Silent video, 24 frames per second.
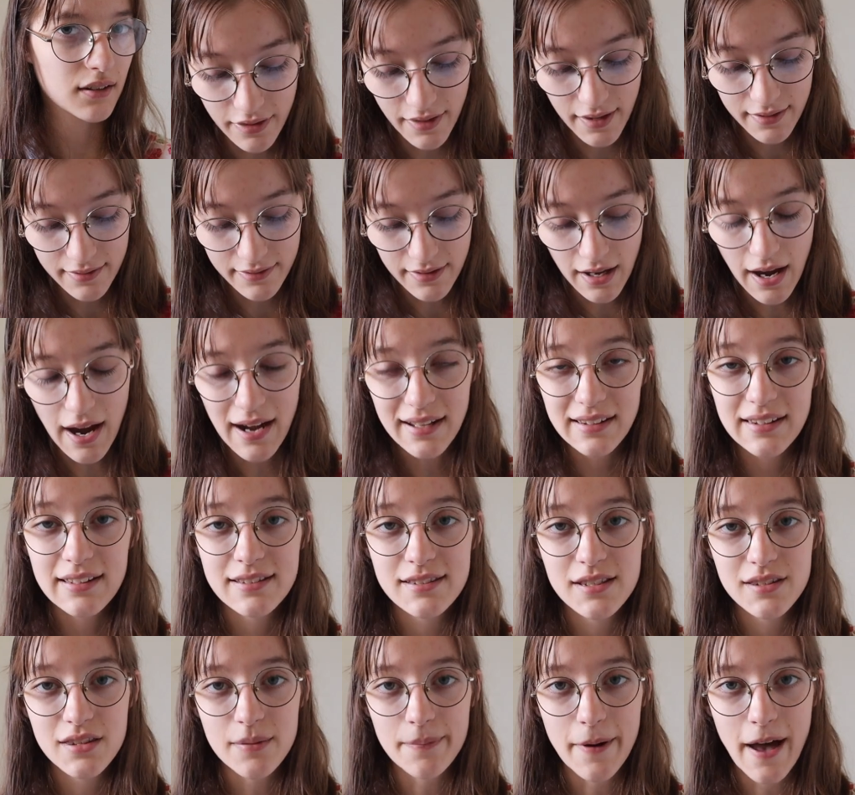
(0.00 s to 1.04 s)
Then the
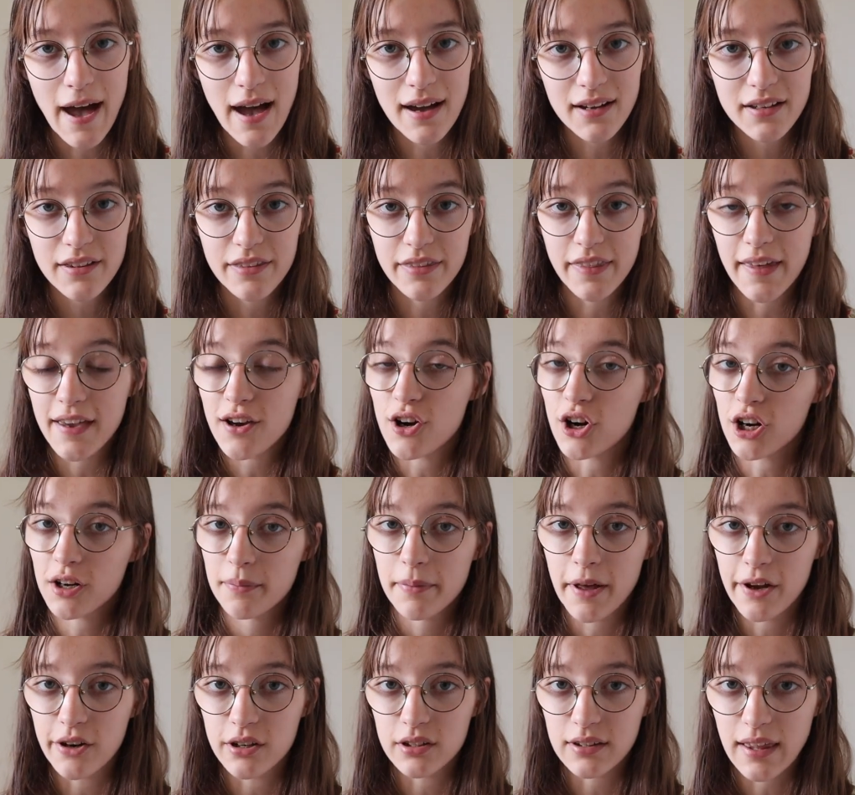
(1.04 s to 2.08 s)
eyelets at the back, they are
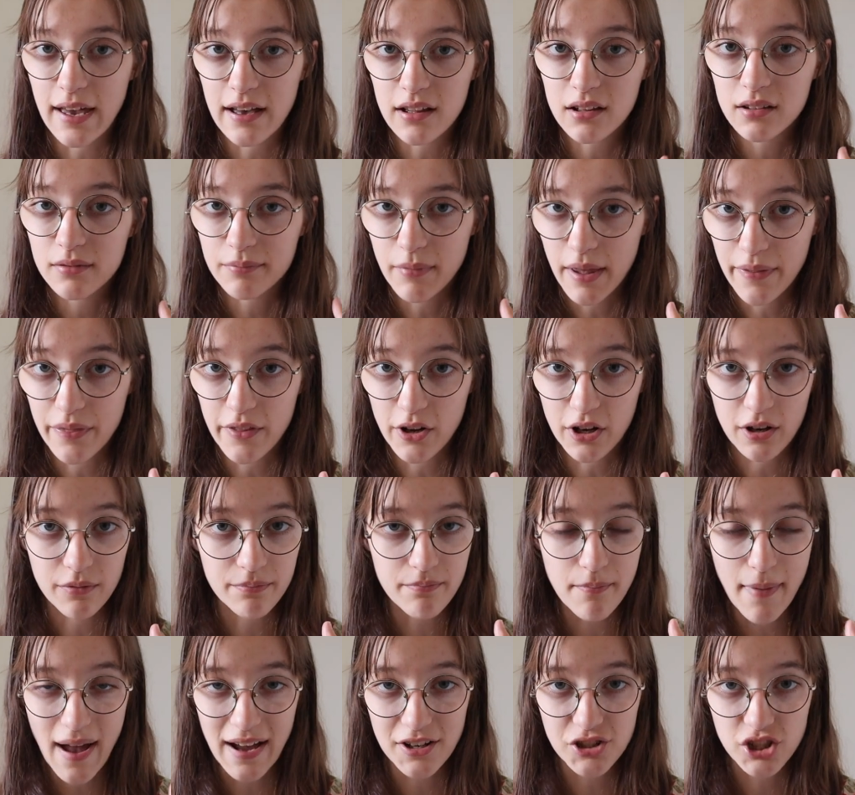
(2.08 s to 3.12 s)
parallel and they're
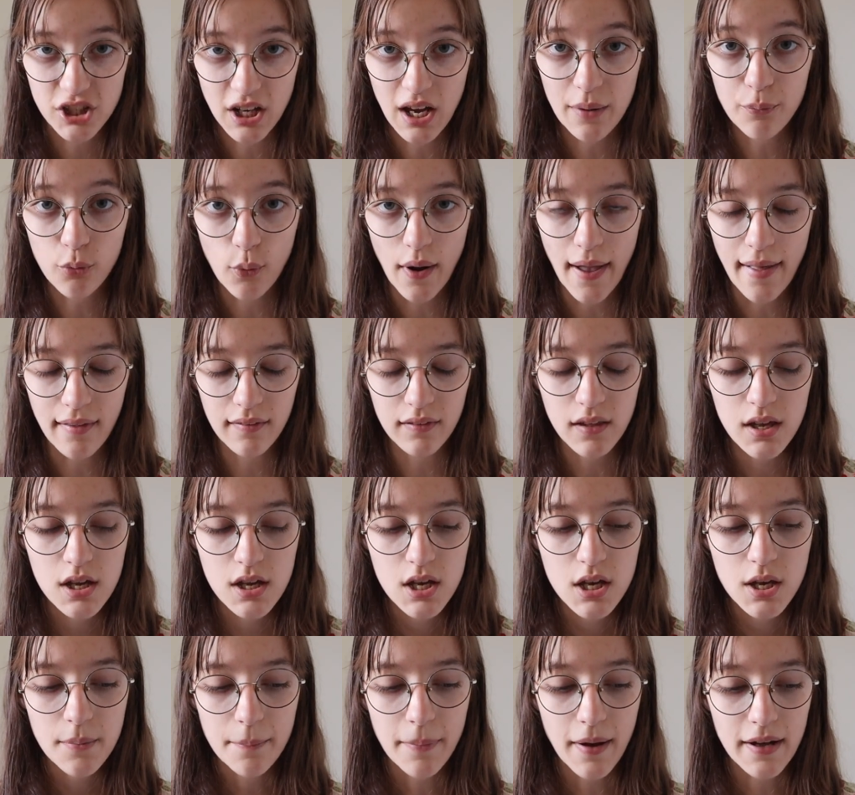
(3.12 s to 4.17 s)
matching up well,
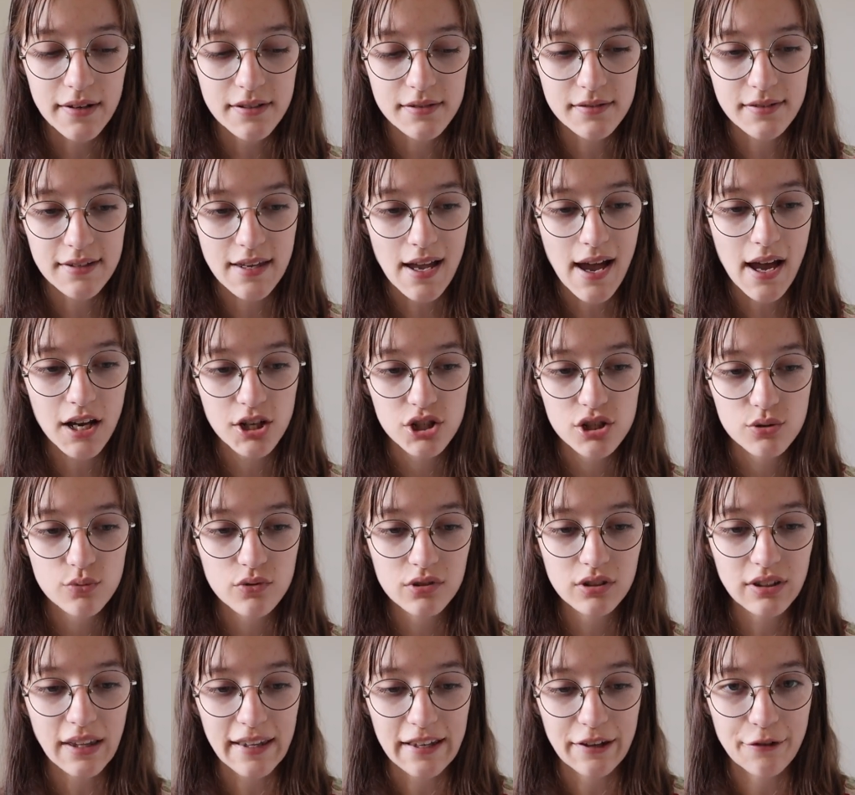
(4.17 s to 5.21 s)
but the
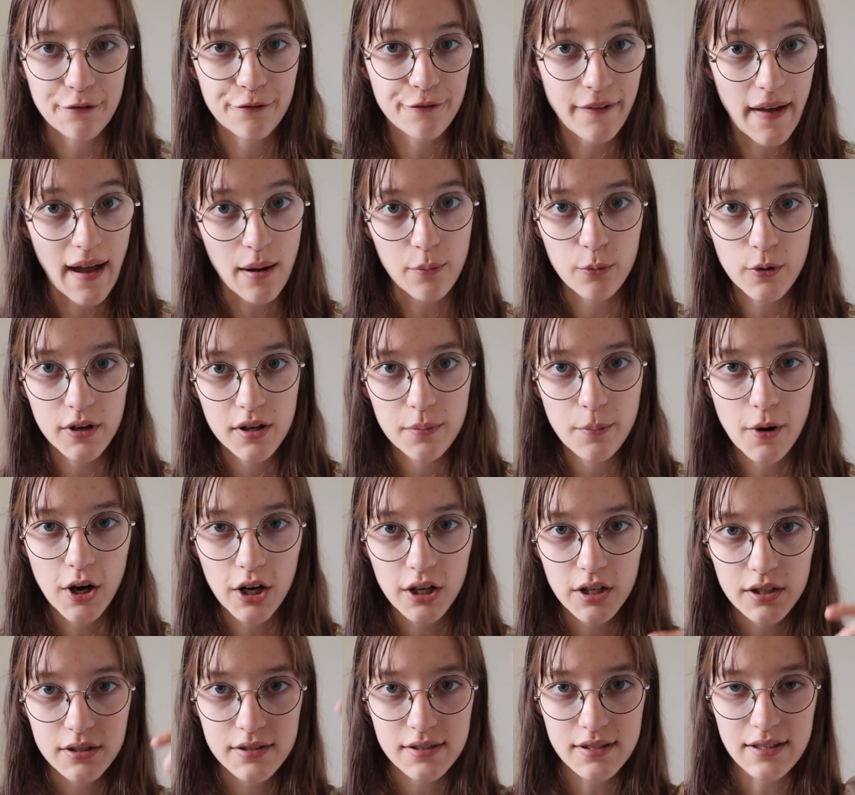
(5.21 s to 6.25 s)
actual like fabric
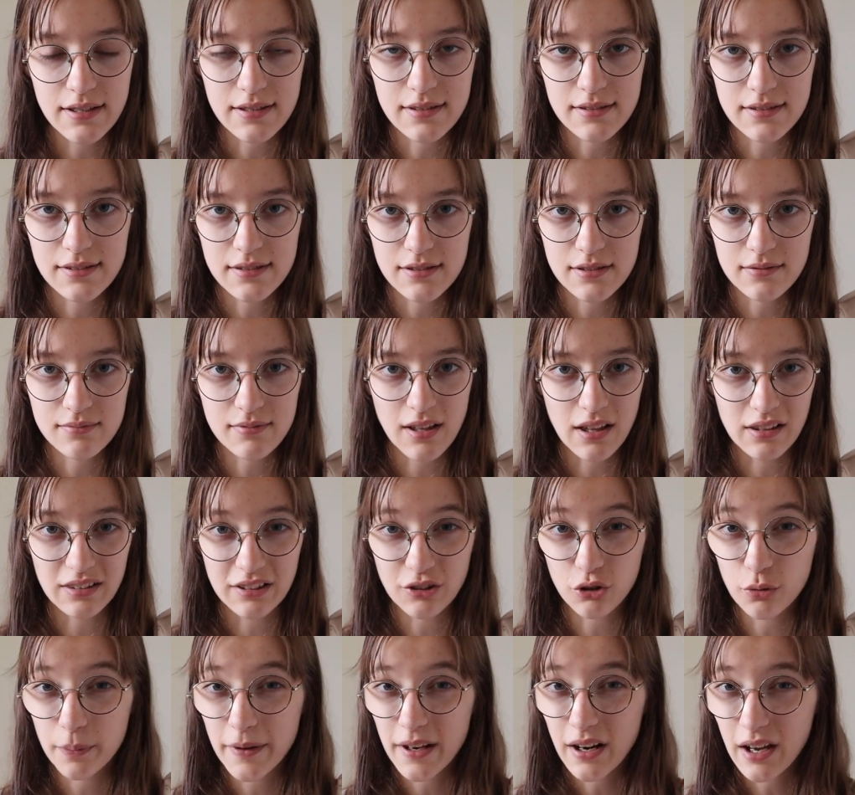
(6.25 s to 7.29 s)
part is a
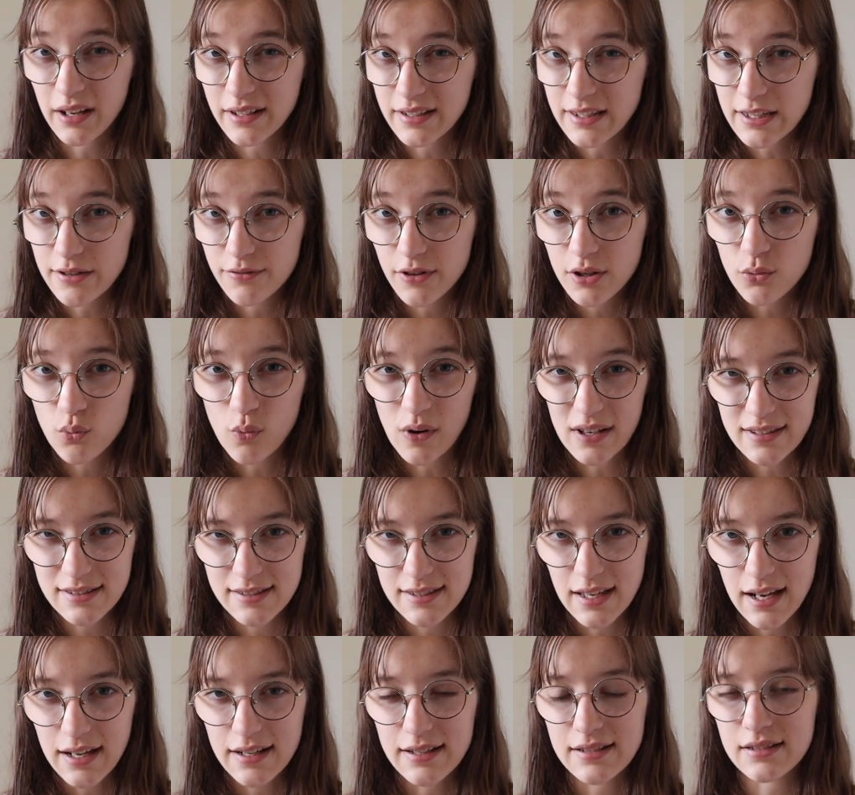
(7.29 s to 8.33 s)
little bit uneven. One
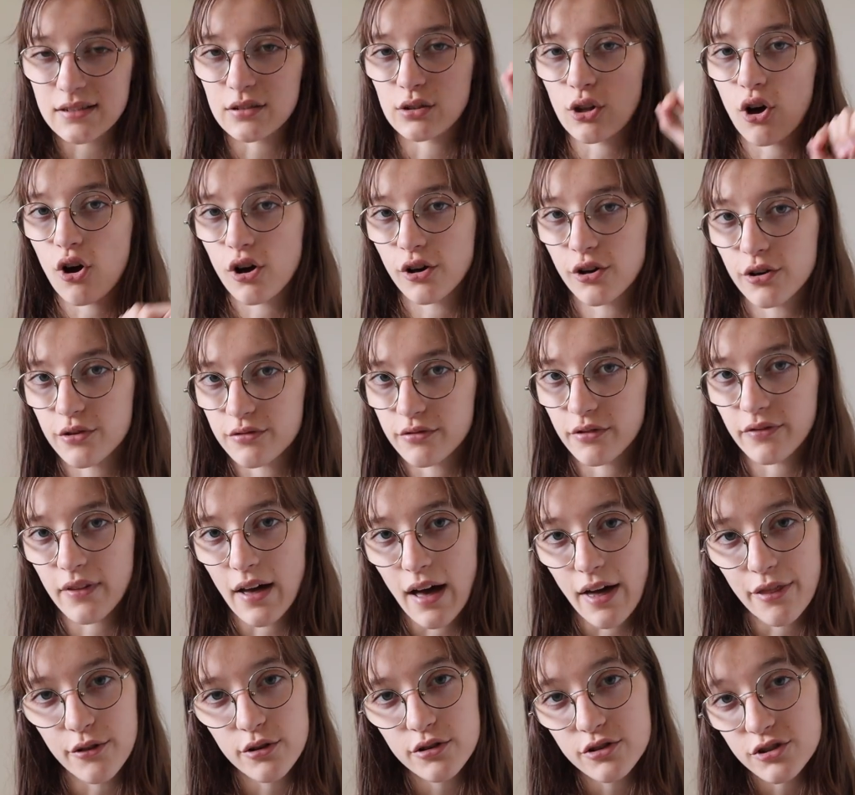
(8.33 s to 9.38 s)
side is longer than the
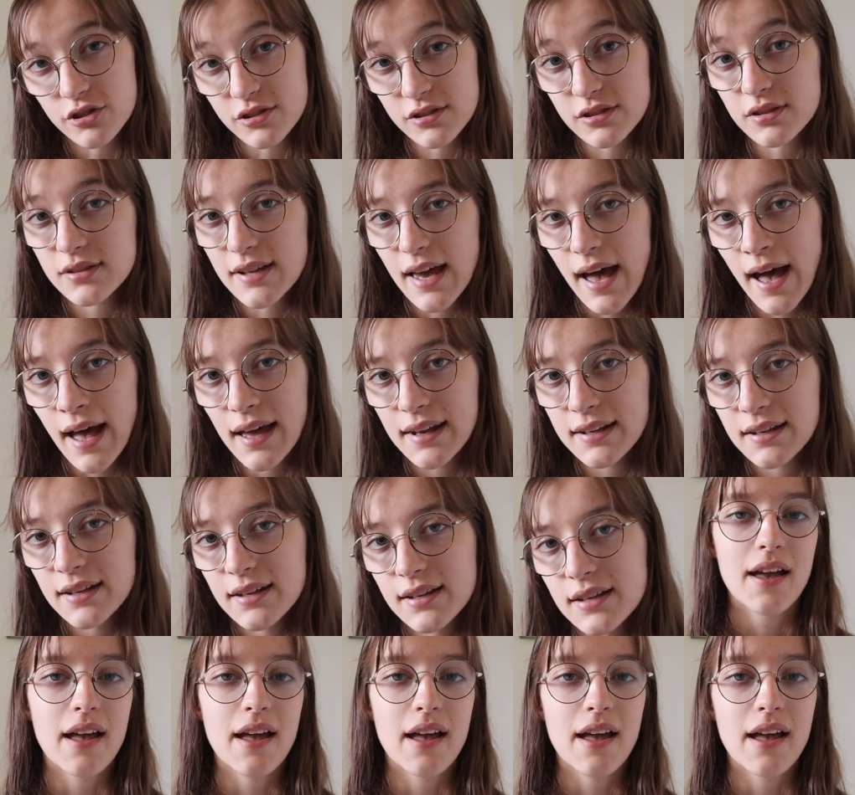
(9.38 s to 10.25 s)
other just a tad.